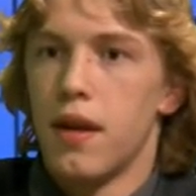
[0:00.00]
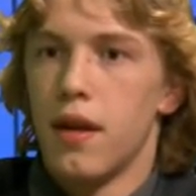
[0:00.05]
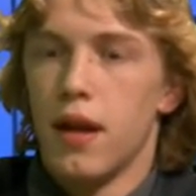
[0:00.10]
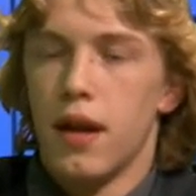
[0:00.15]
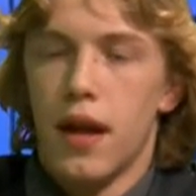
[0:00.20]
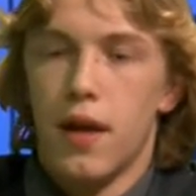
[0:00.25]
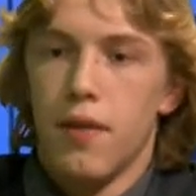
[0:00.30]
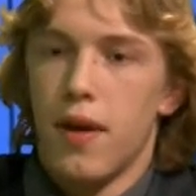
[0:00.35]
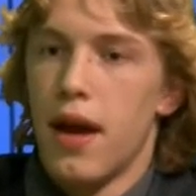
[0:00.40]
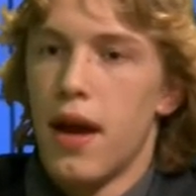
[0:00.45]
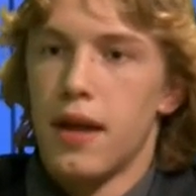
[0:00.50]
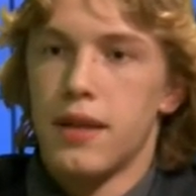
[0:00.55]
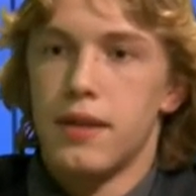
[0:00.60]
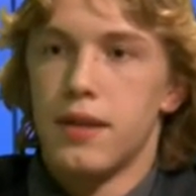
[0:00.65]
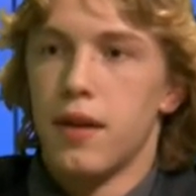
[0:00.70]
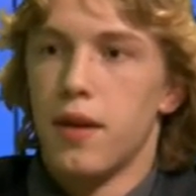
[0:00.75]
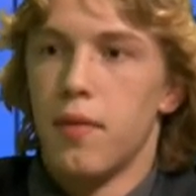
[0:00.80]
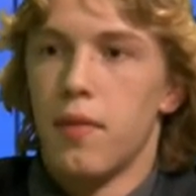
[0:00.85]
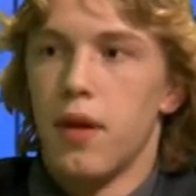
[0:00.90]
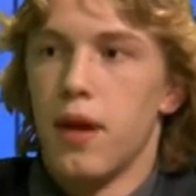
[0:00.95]
like I've
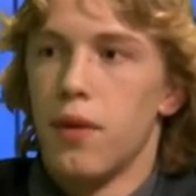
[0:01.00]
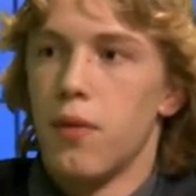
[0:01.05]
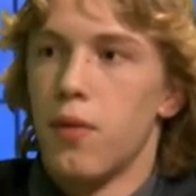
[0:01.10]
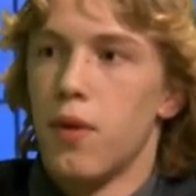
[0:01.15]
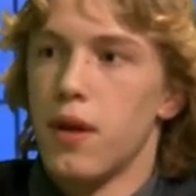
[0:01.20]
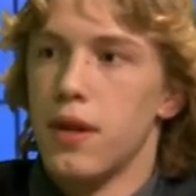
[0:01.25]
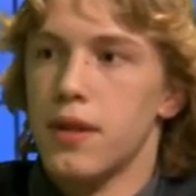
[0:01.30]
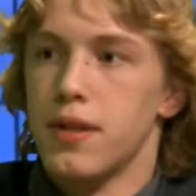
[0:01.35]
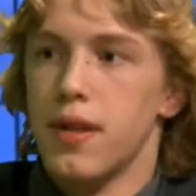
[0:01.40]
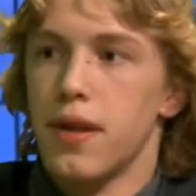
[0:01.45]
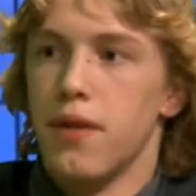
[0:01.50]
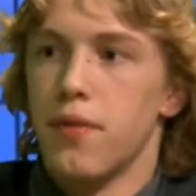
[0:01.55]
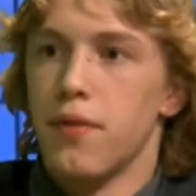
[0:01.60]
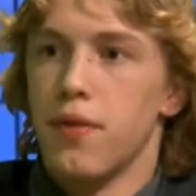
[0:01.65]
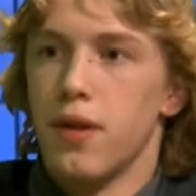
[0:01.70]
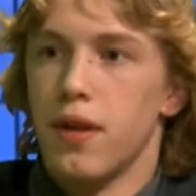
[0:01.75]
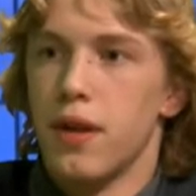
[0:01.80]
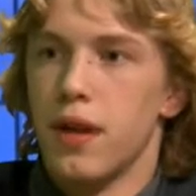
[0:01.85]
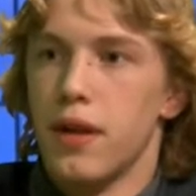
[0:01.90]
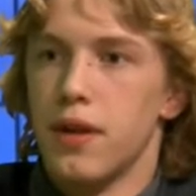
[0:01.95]
asked them like what is
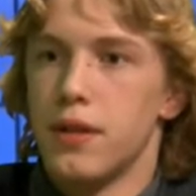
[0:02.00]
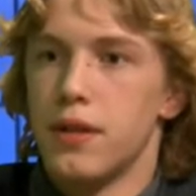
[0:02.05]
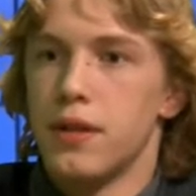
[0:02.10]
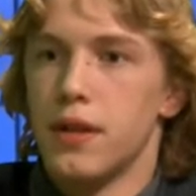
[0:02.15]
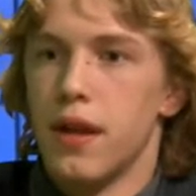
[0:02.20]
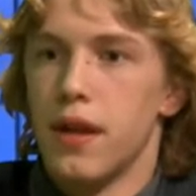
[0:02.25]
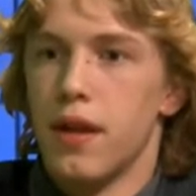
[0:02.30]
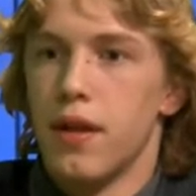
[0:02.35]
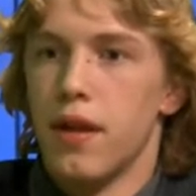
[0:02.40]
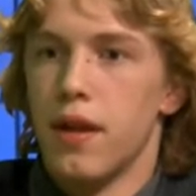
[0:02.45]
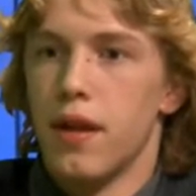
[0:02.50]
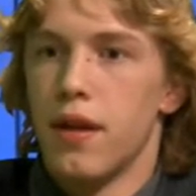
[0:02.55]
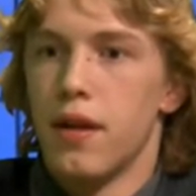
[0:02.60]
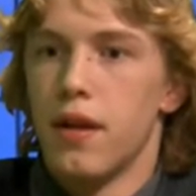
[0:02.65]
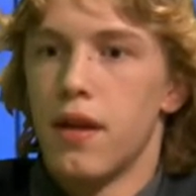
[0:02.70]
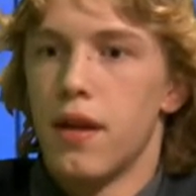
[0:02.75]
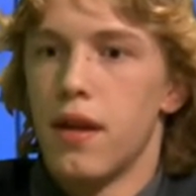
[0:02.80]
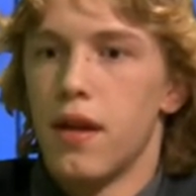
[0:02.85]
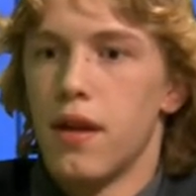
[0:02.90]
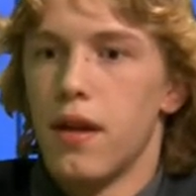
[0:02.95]
different, and they just say that